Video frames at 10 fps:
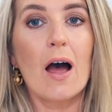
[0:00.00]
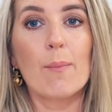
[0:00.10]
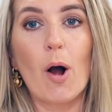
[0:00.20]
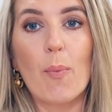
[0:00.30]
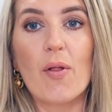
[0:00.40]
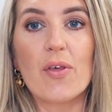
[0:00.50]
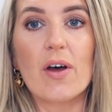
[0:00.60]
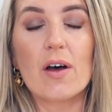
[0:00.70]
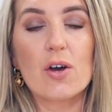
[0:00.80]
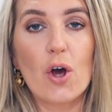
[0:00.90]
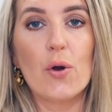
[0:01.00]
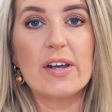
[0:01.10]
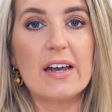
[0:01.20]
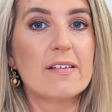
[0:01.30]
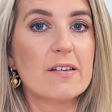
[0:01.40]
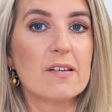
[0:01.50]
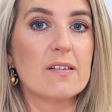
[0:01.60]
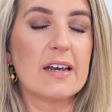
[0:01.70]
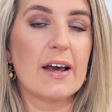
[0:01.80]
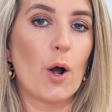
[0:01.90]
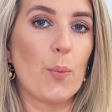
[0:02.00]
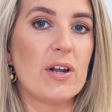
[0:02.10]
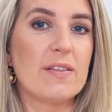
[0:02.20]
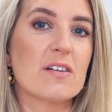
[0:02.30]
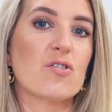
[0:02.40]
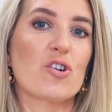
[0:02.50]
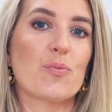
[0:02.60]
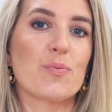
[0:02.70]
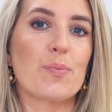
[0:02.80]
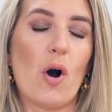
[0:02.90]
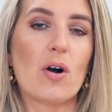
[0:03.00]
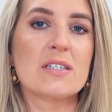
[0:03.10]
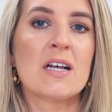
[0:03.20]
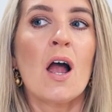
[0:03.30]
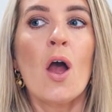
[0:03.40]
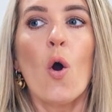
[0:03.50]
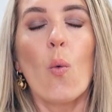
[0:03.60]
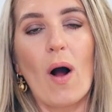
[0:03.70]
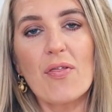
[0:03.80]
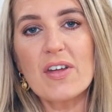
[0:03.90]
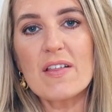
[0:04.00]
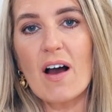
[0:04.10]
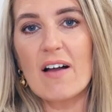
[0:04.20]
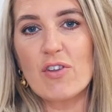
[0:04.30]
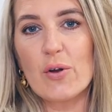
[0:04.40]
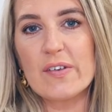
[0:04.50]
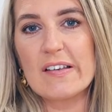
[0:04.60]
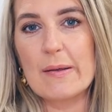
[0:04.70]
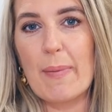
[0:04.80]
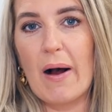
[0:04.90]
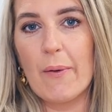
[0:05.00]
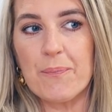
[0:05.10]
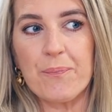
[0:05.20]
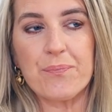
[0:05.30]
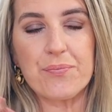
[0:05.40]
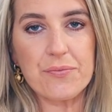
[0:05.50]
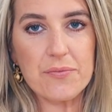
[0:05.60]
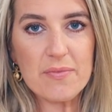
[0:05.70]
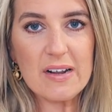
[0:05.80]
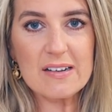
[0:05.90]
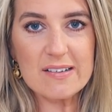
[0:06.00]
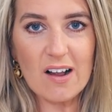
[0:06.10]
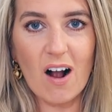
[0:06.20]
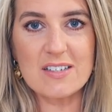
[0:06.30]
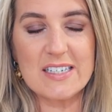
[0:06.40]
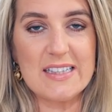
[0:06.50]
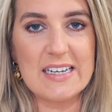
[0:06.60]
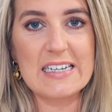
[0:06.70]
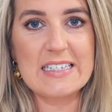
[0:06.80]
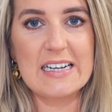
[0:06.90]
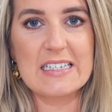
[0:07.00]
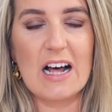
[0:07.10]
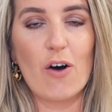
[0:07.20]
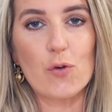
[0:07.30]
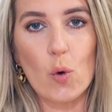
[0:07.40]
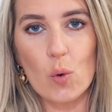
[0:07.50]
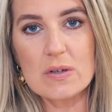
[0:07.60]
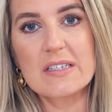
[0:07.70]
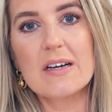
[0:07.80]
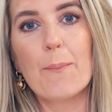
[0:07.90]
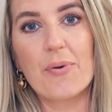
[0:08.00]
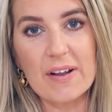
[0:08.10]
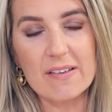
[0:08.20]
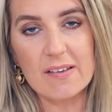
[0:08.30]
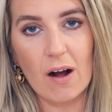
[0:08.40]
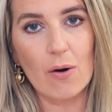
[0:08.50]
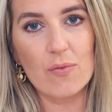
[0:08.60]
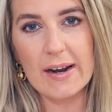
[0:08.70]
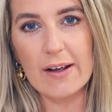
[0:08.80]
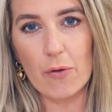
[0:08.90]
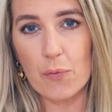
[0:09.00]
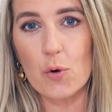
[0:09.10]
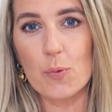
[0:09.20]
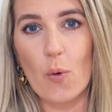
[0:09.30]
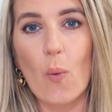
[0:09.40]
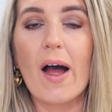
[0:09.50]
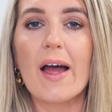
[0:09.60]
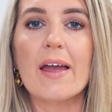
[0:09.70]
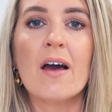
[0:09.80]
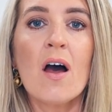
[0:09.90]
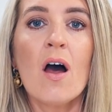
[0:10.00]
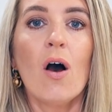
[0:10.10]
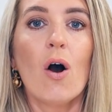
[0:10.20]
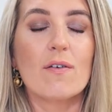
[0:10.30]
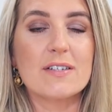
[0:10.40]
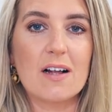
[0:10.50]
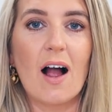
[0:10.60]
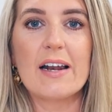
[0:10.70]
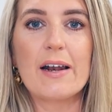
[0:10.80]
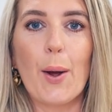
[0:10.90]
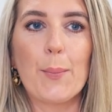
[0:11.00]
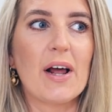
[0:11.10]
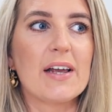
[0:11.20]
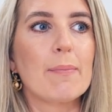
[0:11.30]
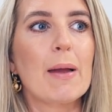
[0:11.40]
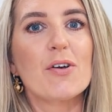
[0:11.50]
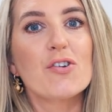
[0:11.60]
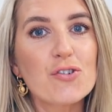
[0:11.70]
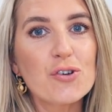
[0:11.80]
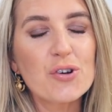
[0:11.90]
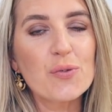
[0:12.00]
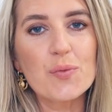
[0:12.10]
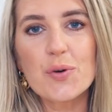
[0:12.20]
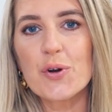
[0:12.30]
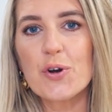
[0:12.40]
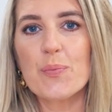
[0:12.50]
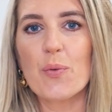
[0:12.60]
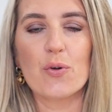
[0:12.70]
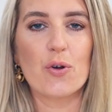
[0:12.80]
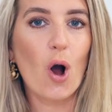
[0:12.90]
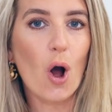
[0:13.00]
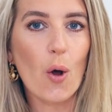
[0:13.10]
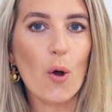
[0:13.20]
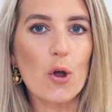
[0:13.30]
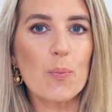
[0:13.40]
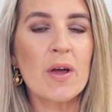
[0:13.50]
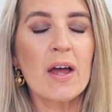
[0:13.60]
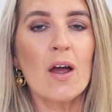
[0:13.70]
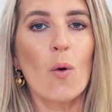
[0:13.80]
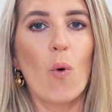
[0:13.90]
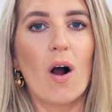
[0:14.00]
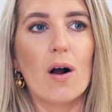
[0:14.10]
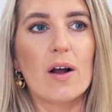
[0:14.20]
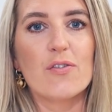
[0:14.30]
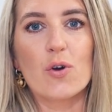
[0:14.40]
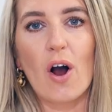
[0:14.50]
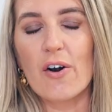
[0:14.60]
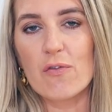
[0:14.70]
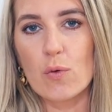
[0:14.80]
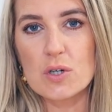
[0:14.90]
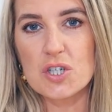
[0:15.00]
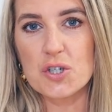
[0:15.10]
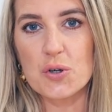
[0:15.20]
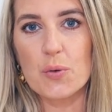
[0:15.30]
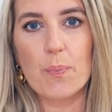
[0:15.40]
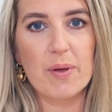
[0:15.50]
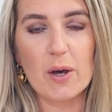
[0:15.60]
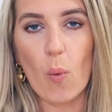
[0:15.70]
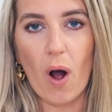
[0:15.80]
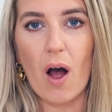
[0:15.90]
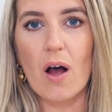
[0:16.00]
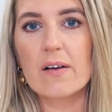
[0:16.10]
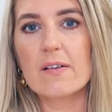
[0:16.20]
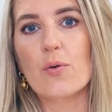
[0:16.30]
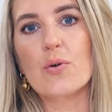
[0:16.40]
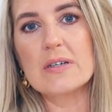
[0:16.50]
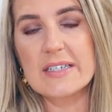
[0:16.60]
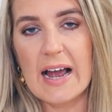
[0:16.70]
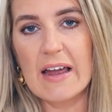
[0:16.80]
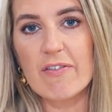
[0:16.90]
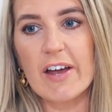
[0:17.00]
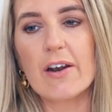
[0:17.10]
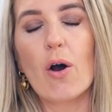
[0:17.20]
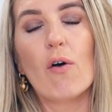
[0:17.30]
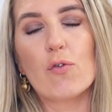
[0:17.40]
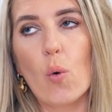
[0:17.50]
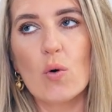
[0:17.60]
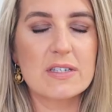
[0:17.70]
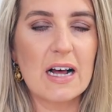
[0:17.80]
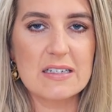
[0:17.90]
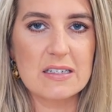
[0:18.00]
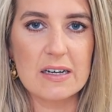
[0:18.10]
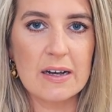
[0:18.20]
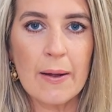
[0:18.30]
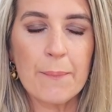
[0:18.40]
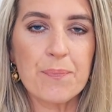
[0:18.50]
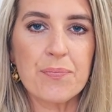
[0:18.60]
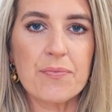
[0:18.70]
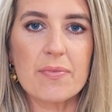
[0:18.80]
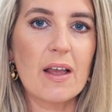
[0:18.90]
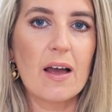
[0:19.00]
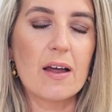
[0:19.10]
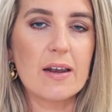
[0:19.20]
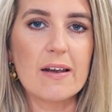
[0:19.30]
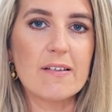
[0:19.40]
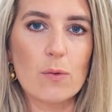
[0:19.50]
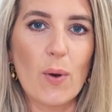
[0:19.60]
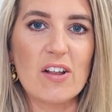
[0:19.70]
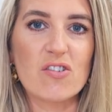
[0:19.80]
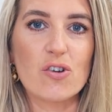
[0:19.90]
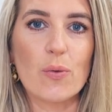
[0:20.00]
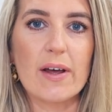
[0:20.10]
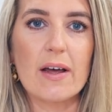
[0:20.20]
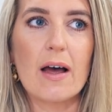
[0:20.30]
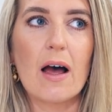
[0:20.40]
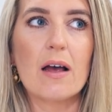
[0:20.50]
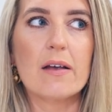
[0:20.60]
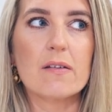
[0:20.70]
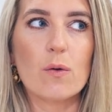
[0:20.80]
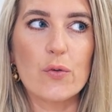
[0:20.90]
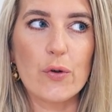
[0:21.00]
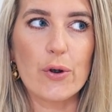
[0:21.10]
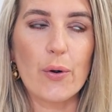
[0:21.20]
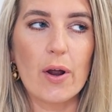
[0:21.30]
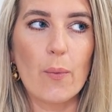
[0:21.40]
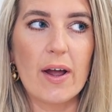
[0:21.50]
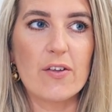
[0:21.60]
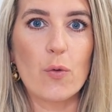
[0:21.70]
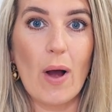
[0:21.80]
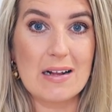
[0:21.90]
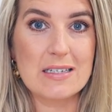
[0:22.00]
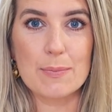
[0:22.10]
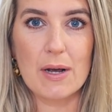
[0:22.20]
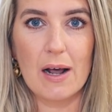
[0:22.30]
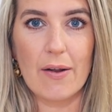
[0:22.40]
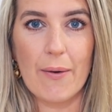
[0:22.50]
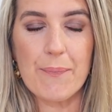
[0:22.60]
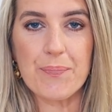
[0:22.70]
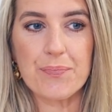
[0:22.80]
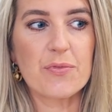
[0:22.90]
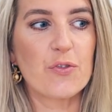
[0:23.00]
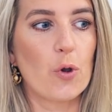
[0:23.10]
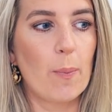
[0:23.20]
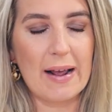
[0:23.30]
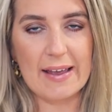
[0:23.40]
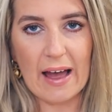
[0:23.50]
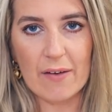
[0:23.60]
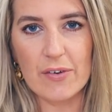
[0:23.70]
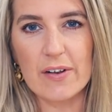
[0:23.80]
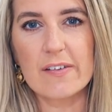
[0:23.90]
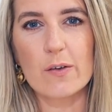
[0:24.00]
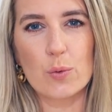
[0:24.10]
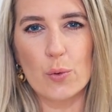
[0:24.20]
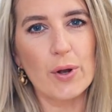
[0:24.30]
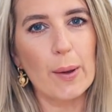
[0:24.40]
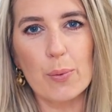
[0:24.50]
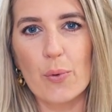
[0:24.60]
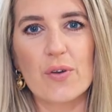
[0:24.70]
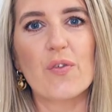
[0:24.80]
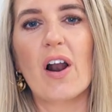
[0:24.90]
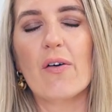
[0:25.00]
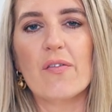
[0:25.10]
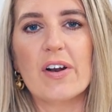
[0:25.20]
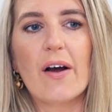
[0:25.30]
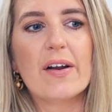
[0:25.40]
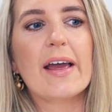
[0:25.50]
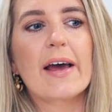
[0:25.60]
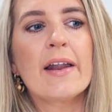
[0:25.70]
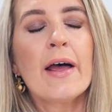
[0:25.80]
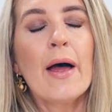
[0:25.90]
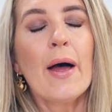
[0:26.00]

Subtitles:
I'll put the code here so you can see it, and I'll put it in the description box. One thing that I've noticed about starting this is that, of course, prints are a really affordable way of styling up, like maybe a student room or your home. While if you can't afford to do big works or you're saving, of course, that's an easy way to do it. It's also a great way to add some colour to a blank canvas, because we all get bored of colour every now and again.